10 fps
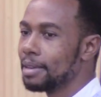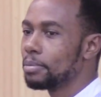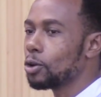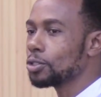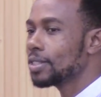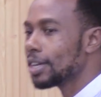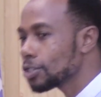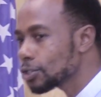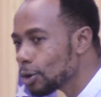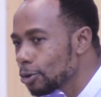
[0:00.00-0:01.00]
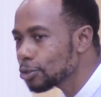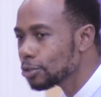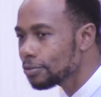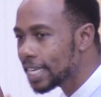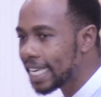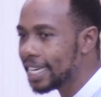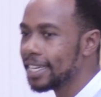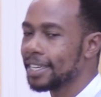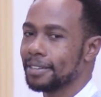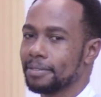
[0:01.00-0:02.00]
Because the source of
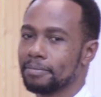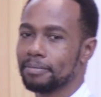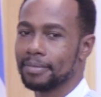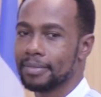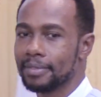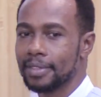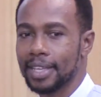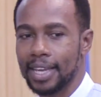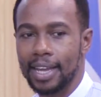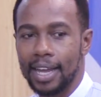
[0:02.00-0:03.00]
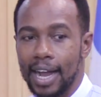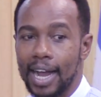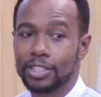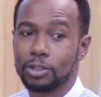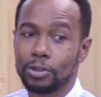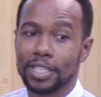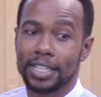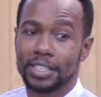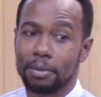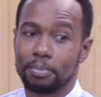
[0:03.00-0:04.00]
healing has not
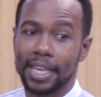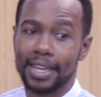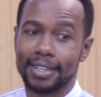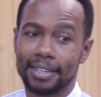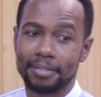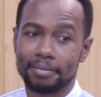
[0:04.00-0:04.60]
disappeared.